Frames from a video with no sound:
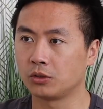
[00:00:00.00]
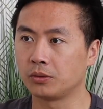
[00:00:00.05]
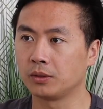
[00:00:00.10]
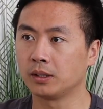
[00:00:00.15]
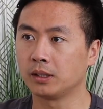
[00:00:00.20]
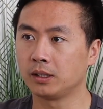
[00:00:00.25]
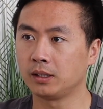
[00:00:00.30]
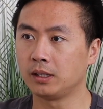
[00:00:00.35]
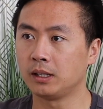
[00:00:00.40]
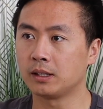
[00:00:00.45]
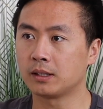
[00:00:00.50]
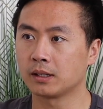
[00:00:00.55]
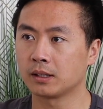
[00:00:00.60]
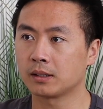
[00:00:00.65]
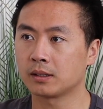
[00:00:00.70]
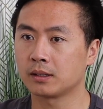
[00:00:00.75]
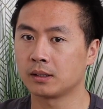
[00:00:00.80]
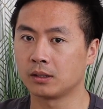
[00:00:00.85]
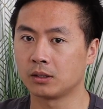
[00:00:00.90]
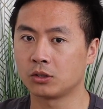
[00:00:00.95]
really needs
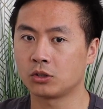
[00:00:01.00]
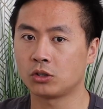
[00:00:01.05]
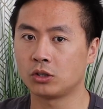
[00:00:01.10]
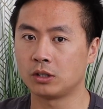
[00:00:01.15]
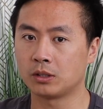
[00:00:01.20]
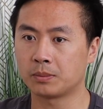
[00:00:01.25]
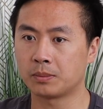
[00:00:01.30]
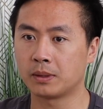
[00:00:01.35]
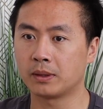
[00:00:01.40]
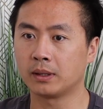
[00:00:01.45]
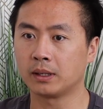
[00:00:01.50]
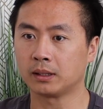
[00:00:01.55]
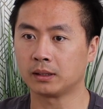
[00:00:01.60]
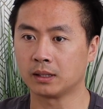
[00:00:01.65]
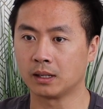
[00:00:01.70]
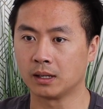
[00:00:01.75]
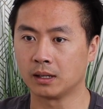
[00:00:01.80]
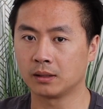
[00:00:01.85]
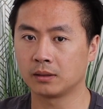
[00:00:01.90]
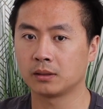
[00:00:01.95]
us, and she's been like
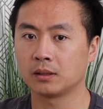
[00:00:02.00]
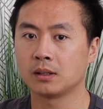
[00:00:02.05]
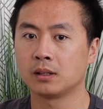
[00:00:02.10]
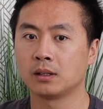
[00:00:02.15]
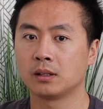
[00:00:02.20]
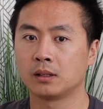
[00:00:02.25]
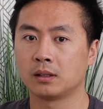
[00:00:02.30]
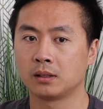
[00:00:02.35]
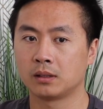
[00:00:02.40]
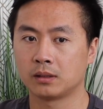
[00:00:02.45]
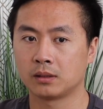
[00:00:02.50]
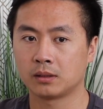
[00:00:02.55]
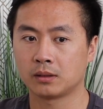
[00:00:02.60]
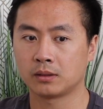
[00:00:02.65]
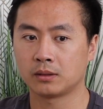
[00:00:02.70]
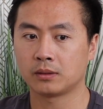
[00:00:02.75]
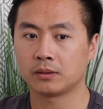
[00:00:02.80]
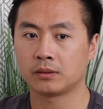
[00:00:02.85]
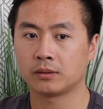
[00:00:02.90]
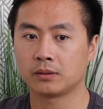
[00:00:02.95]
that
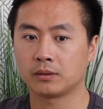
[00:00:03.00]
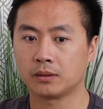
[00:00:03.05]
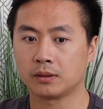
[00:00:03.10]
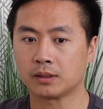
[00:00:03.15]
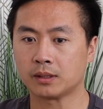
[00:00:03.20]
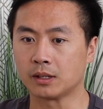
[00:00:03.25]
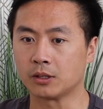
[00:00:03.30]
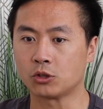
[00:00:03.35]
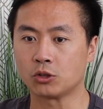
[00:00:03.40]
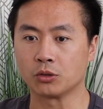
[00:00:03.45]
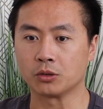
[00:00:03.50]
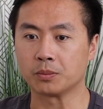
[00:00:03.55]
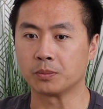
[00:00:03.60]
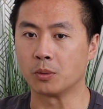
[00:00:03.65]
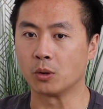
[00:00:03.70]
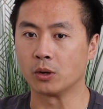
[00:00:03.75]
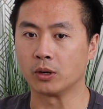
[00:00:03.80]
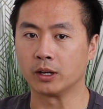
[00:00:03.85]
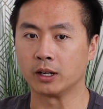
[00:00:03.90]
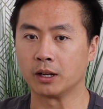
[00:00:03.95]
since she was
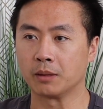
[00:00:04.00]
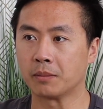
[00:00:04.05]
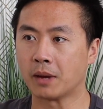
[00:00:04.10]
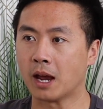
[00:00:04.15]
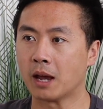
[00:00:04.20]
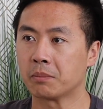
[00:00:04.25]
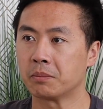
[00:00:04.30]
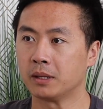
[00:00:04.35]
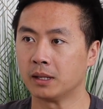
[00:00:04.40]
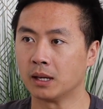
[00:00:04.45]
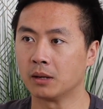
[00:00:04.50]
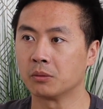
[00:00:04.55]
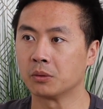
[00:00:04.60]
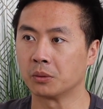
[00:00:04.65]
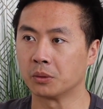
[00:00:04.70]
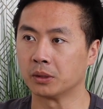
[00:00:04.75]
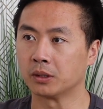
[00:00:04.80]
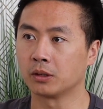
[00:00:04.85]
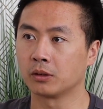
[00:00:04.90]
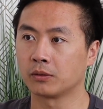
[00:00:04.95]
born, and I'm happy that we
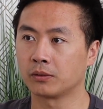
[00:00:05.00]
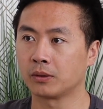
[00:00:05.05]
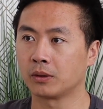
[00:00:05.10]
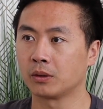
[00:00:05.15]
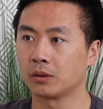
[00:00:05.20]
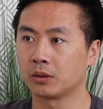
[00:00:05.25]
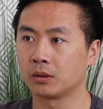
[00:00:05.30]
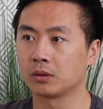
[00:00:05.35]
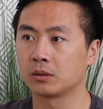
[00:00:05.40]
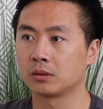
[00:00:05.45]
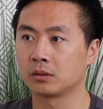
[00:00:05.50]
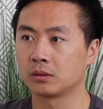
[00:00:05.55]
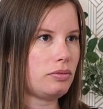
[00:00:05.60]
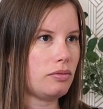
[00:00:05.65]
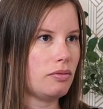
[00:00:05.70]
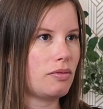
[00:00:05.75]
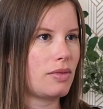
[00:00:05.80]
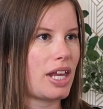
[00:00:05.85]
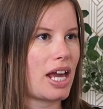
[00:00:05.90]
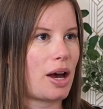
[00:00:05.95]
were there for her.
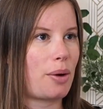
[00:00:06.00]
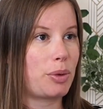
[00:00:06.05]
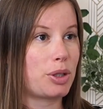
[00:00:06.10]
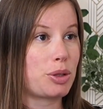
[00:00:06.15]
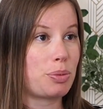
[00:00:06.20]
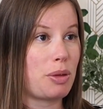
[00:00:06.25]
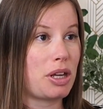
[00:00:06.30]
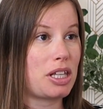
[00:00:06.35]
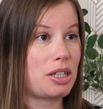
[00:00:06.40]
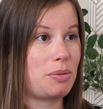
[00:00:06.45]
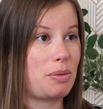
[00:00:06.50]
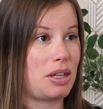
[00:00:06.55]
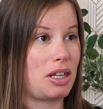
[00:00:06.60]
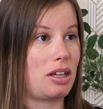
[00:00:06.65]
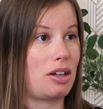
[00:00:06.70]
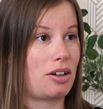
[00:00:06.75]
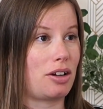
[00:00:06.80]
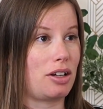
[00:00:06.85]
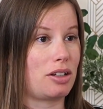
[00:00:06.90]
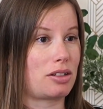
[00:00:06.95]
Yeah, which makes me
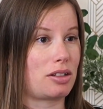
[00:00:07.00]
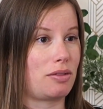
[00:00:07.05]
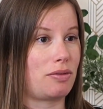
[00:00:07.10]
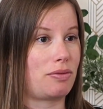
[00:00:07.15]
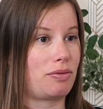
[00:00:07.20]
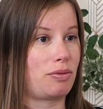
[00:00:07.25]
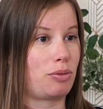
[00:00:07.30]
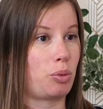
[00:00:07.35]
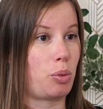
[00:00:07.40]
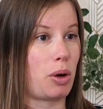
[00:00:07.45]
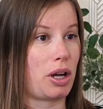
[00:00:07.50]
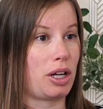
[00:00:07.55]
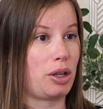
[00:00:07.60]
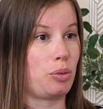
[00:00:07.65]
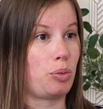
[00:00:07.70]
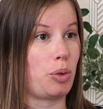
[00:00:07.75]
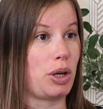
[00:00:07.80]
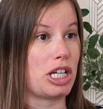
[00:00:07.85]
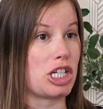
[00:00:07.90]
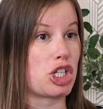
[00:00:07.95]
curious of what
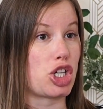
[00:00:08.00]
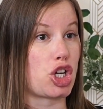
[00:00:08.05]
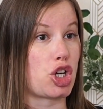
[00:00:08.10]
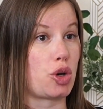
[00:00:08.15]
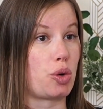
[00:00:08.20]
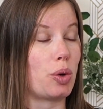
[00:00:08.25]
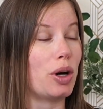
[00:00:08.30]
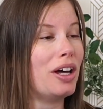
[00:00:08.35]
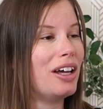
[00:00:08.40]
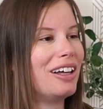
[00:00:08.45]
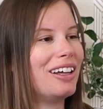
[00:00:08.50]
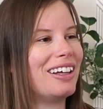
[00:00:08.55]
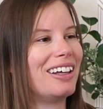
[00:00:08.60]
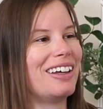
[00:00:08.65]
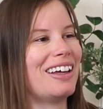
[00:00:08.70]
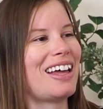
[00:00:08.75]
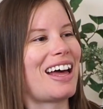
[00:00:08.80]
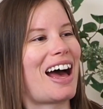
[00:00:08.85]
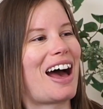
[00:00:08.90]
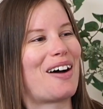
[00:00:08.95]
did we do
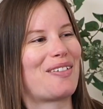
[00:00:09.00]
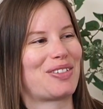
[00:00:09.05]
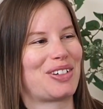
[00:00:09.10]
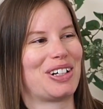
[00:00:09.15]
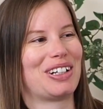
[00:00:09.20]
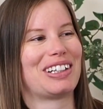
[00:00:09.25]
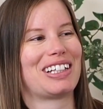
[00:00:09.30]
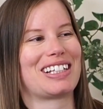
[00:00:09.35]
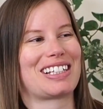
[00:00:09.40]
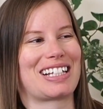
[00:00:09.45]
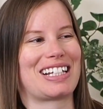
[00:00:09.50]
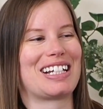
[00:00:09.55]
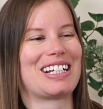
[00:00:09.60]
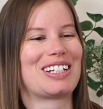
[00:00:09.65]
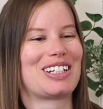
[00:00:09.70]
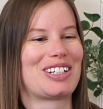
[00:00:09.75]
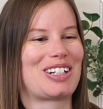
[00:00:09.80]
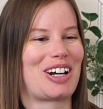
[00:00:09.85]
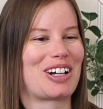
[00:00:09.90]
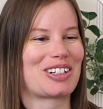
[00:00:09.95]
after listening
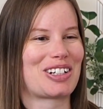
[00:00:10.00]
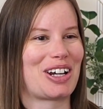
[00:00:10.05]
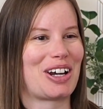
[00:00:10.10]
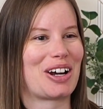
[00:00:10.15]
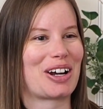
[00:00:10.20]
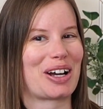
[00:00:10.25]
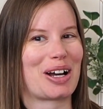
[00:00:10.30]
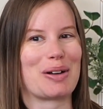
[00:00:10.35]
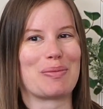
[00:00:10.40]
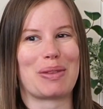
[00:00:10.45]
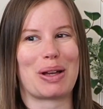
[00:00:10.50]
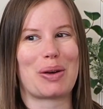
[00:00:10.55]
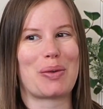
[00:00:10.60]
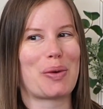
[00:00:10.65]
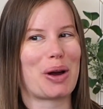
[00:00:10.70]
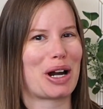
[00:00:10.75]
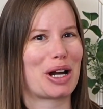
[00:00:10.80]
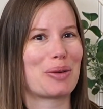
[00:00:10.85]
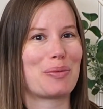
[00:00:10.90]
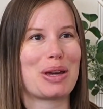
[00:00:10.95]
to Dr. Erica. I'm like,
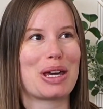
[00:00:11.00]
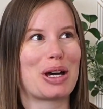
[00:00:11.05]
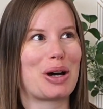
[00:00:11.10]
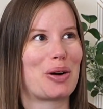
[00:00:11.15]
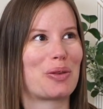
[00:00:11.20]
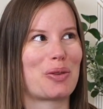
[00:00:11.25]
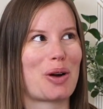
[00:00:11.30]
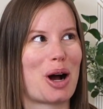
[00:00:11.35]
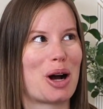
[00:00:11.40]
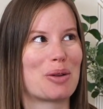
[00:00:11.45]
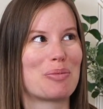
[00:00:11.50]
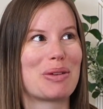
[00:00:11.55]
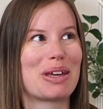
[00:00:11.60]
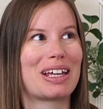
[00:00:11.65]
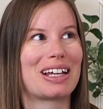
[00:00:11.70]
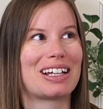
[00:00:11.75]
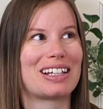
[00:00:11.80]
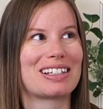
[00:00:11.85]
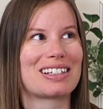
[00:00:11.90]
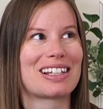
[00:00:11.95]
where did we go wrong?
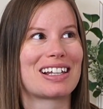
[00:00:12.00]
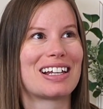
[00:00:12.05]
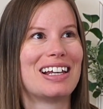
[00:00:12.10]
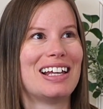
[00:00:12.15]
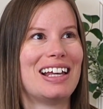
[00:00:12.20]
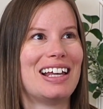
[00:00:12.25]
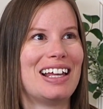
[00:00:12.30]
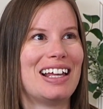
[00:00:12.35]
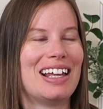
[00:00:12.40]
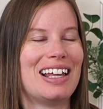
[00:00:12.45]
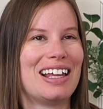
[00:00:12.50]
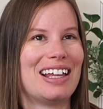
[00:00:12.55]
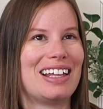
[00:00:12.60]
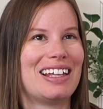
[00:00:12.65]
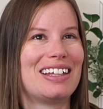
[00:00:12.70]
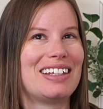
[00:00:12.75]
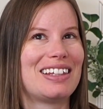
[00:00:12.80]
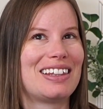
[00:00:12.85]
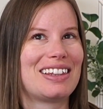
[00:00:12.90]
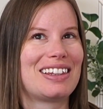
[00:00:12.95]
Because
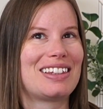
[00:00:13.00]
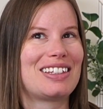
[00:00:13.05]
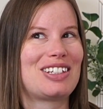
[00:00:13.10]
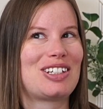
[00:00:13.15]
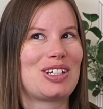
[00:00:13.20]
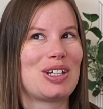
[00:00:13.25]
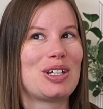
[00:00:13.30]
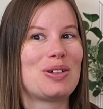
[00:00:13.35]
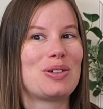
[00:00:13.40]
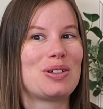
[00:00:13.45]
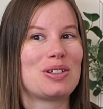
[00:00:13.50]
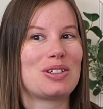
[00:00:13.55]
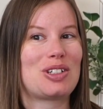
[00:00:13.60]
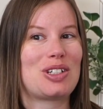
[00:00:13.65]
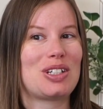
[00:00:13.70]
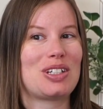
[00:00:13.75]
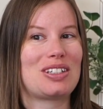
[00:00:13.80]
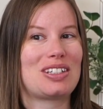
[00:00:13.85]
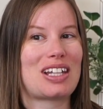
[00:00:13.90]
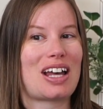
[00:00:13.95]

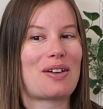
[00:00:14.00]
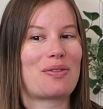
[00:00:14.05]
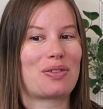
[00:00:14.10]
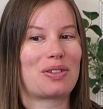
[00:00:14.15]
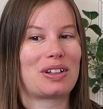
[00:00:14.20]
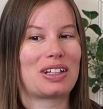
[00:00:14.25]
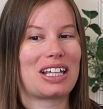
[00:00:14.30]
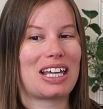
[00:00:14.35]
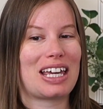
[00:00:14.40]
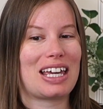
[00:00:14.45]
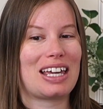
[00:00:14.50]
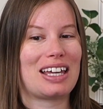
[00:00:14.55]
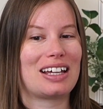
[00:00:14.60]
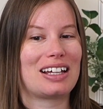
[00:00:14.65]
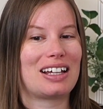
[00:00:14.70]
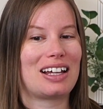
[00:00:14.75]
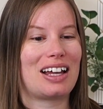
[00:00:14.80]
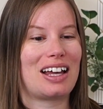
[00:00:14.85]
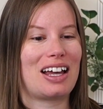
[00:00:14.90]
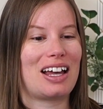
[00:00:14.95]
she's definitely
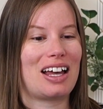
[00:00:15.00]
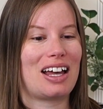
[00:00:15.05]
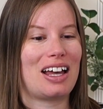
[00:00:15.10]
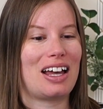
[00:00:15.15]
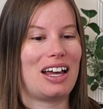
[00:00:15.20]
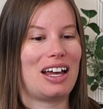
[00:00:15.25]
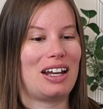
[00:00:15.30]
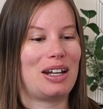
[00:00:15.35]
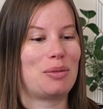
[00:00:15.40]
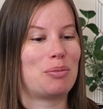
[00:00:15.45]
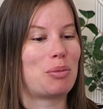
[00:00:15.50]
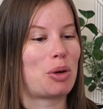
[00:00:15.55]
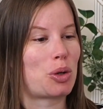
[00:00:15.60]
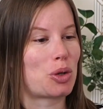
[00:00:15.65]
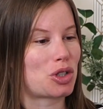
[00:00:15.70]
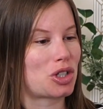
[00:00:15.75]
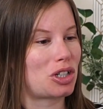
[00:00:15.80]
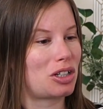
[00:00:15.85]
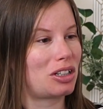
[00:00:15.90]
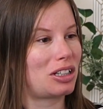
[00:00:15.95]
an
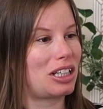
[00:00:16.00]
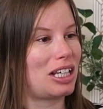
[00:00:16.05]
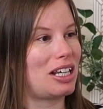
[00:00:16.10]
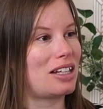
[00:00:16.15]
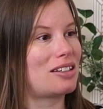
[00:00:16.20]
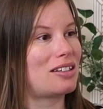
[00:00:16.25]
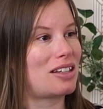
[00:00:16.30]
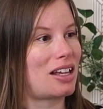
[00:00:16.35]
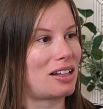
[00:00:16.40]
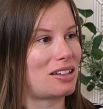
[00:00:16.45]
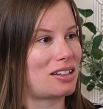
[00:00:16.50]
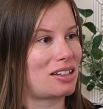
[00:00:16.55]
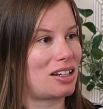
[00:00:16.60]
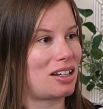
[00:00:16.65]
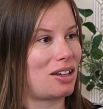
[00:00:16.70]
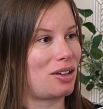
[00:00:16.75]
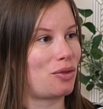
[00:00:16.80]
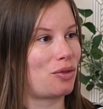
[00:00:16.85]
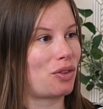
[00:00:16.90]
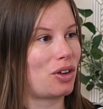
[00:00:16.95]
emotionally
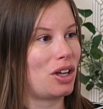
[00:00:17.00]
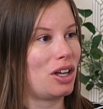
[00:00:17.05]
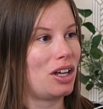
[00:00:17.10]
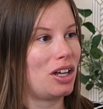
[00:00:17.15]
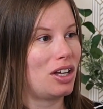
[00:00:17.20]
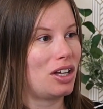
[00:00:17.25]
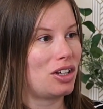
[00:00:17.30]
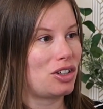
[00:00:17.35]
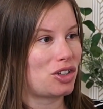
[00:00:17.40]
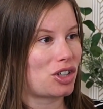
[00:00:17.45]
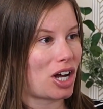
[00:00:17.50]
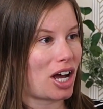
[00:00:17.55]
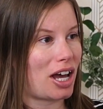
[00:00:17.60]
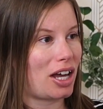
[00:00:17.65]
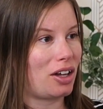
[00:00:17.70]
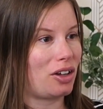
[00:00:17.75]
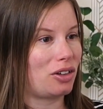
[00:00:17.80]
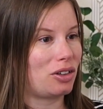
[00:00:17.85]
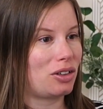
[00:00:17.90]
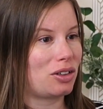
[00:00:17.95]
sensitive
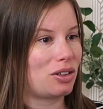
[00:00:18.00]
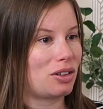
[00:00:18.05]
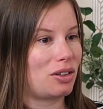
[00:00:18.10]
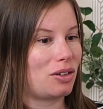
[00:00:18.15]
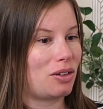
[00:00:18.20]
child